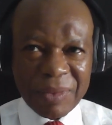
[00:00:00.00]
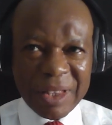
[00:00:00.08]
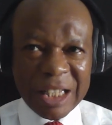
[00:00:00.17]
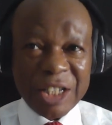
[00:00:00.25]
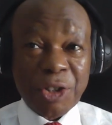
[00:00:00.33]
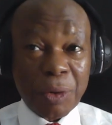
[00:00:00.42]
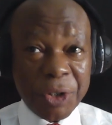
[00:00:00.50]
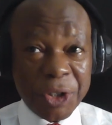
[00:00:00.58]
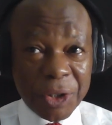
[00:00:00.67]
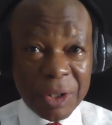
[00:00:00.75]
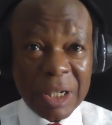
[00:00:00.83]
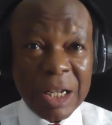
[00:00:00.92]
The
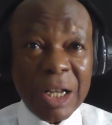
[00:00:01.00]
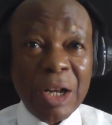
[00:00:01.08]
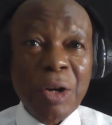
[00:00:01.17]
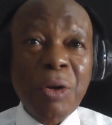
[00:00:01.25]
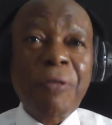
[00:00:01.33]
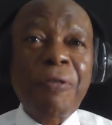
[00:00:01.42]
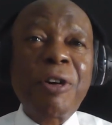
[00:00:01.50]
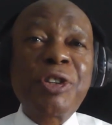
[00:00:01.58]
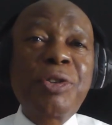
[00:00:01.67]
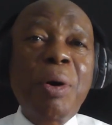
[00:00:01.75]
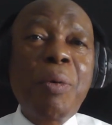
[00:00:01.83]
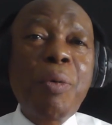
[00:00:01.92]
solution: look for
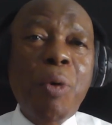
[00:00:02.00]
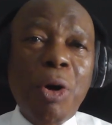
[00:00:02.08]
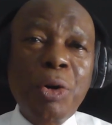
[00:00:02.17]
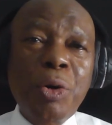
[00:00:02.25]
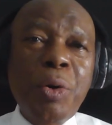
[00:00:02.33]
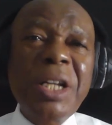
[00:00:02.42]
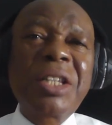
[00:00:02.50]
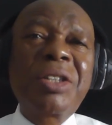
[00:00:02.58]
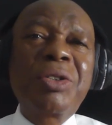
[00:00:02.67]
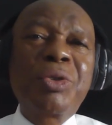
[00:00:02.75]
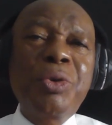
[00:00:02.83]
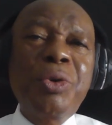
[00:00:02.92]
someone who is
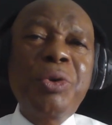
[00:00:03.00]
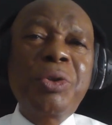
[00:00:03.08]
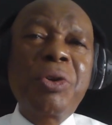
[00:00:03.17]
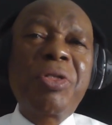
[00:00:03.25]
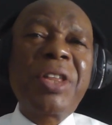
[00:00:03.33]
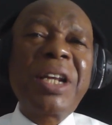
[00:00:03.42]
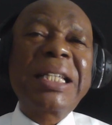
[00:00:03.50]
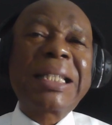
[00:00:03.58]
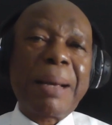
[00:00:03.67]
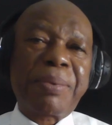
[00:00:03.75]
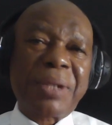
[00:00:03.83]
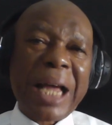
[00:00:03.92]
2 to 3
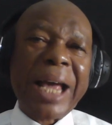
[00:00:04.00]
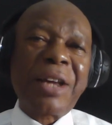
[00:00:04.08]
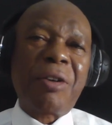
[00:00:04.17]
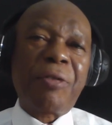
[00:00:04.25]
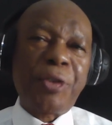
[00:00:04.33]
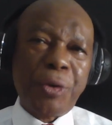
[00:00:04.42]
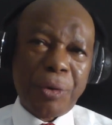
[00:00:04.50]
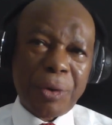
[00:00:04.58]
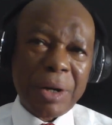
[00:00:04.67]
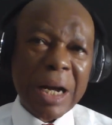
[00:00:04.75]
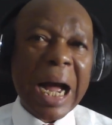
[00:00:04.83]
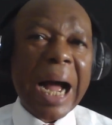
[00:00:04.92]
steps ahead of you
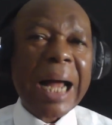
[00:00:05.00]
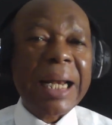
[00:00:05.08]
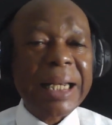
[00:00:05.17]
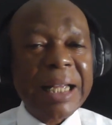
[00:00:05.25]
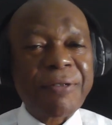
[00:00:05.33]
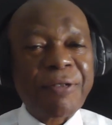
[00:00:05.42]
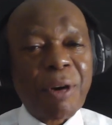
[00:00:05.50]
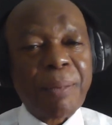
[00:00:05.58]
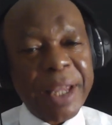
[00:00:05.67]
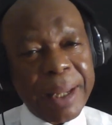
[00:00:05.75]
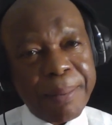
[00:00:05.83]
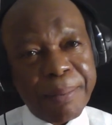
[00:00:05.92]
and learn from
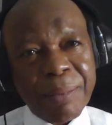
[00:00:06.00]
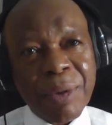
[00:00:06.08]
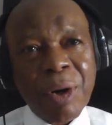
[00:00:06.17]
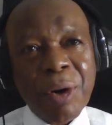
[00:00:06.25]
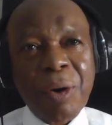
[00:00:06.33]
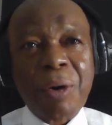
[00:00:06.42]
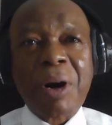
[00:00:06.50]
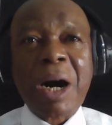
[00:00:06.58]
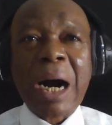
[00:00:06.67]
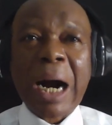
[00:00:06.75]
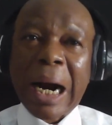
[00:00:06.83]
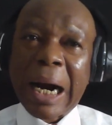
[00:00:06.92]
him or
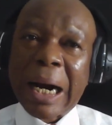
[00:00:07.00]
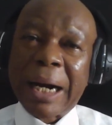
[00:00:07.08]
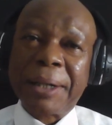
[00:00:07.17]
her.